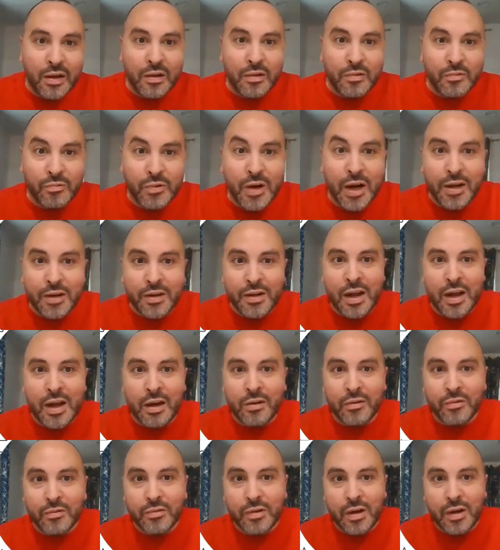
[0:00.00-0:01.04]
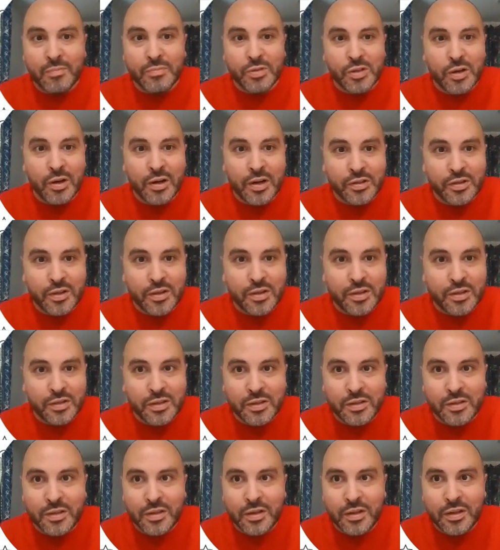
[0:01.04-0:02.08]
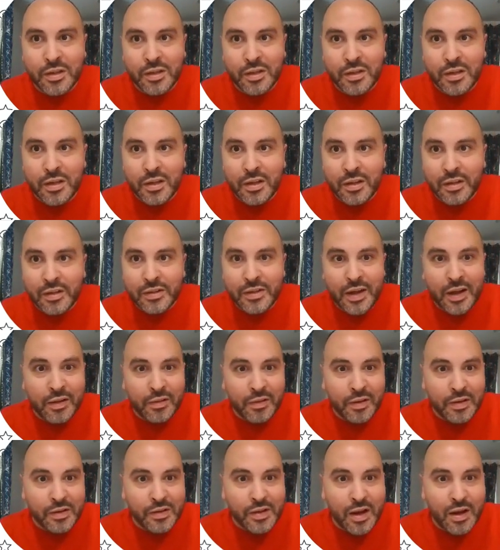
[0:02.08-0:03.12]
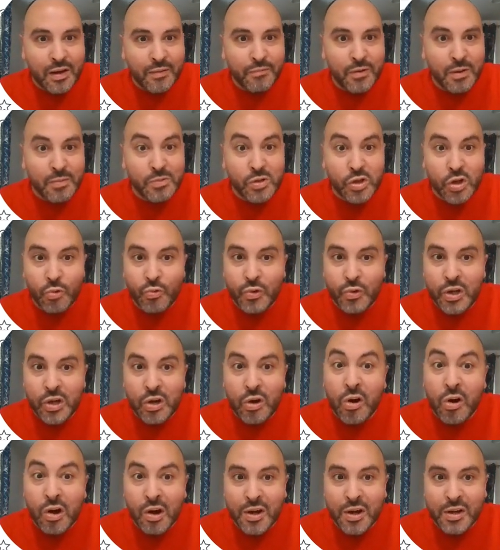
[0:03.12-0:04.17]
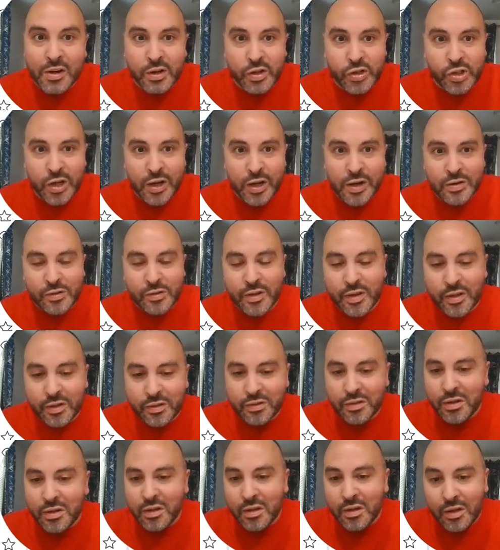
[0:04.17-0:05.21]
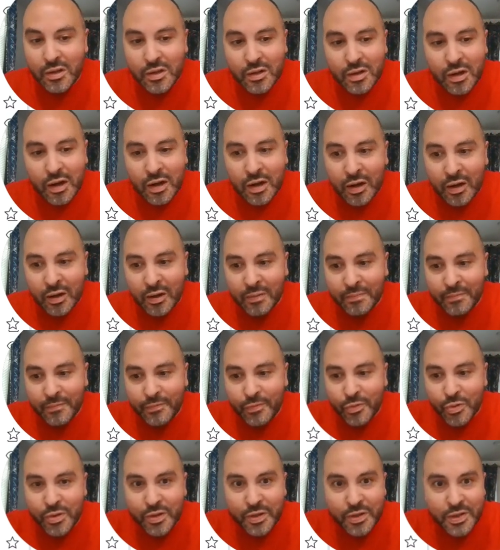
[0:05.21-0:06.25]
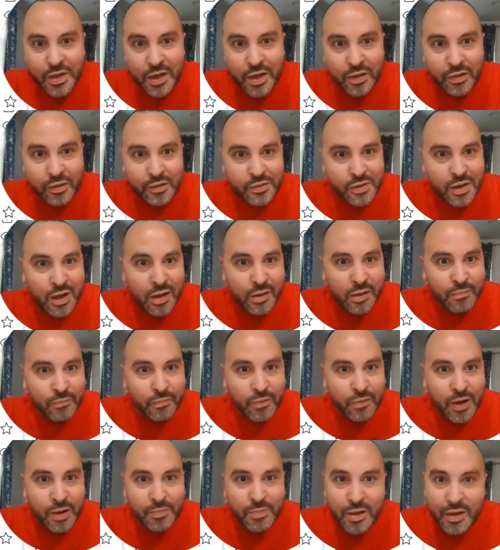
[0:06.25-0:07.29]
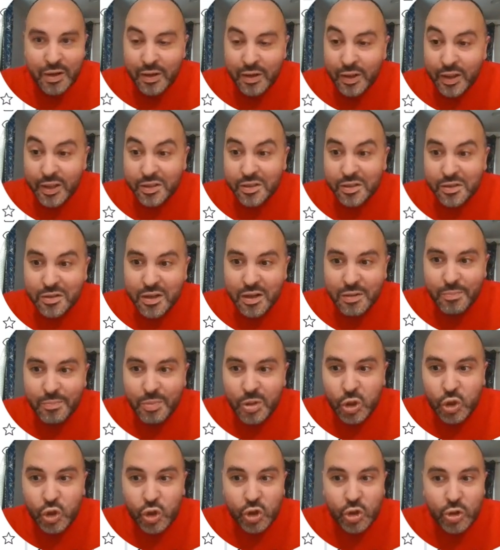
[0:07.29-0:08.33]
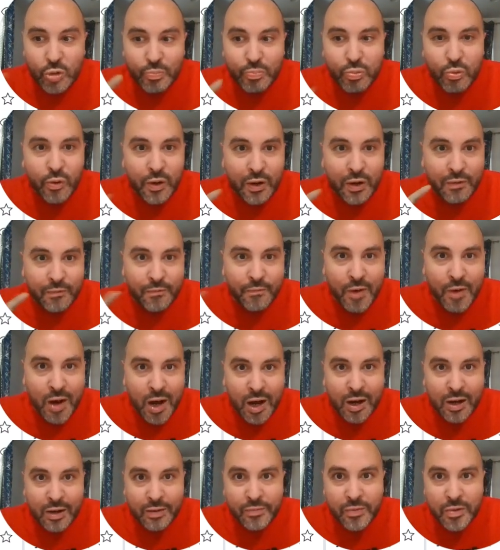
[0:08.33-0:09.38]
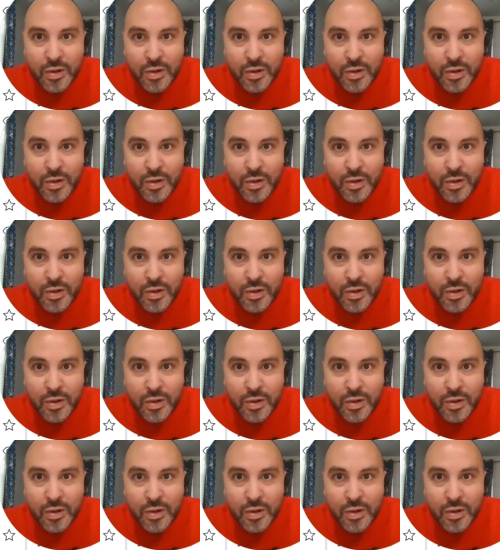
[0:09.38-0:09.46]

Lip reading: right now. I'm sorry, this is the daily time frame. So we are going to change this for the daily time frame. This is going to be 2.5